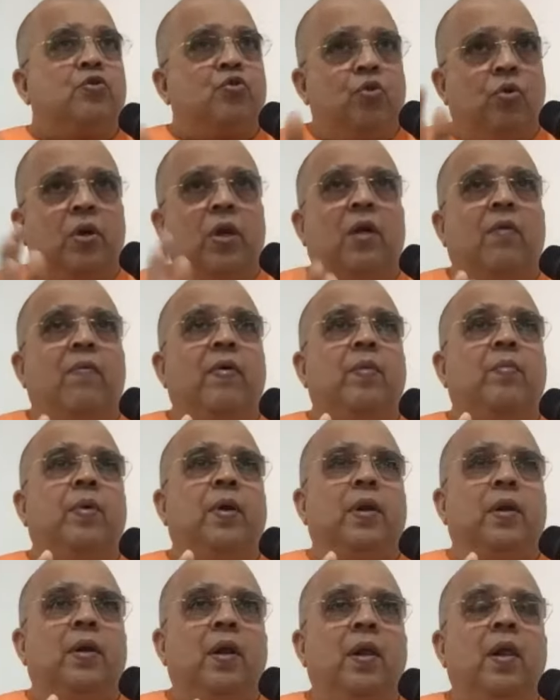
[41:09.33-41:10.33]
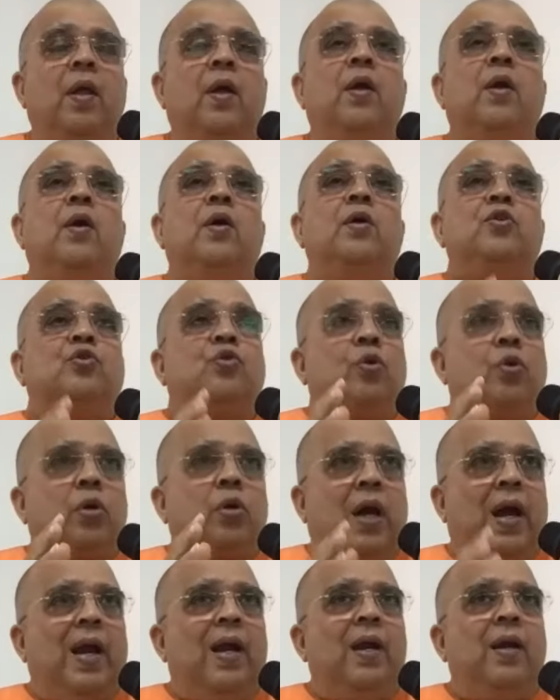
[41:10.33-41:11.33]
So lovable, so
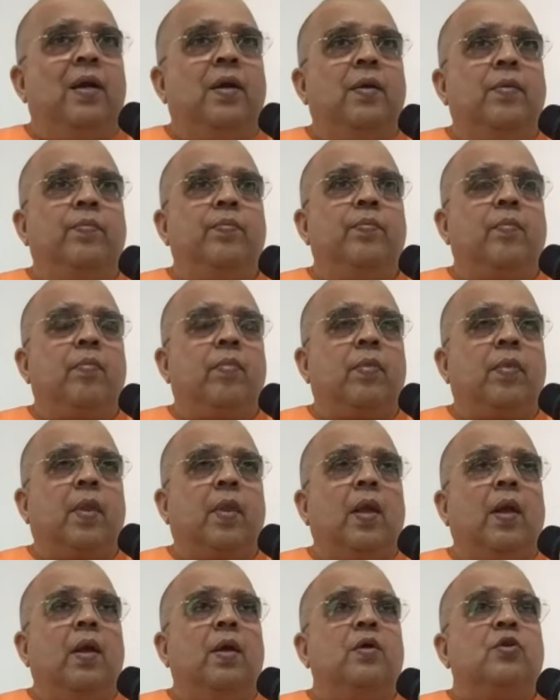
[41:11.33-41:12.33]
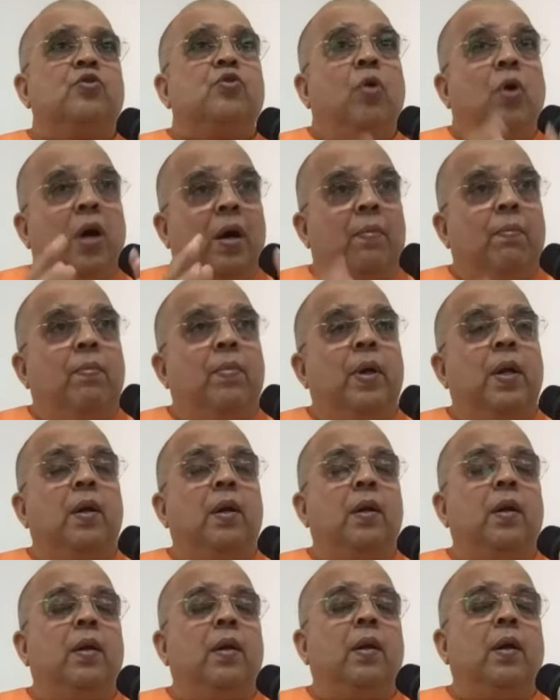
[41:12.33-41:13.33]
kind, so
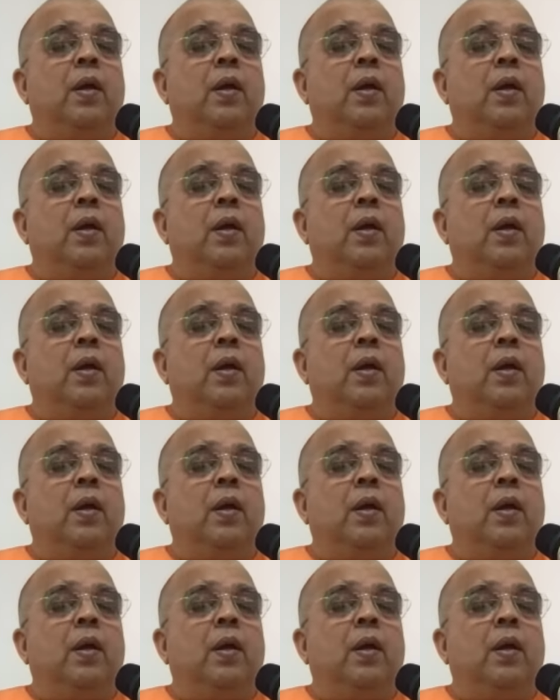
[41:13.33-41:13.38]
humble,